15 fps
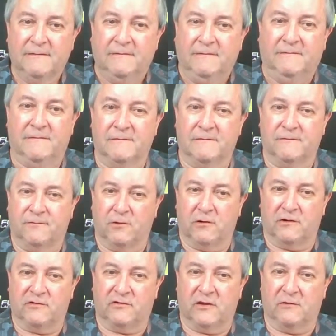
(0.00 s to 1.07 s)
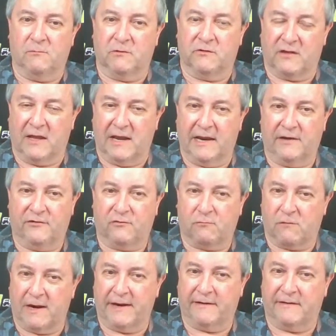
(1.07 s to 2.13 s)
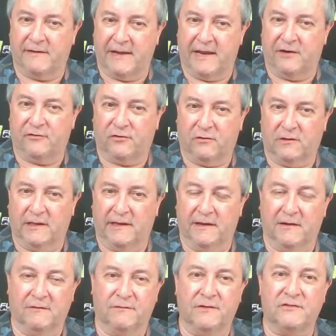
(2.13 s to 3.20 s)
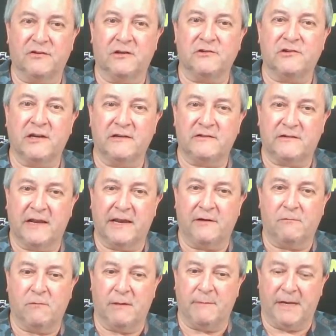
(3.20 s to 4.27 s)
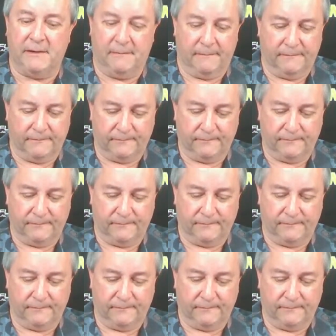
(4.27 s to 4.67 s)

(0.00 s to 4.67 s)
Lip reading: Florida Southern was the highest ranked nationally of the Sunshine State women.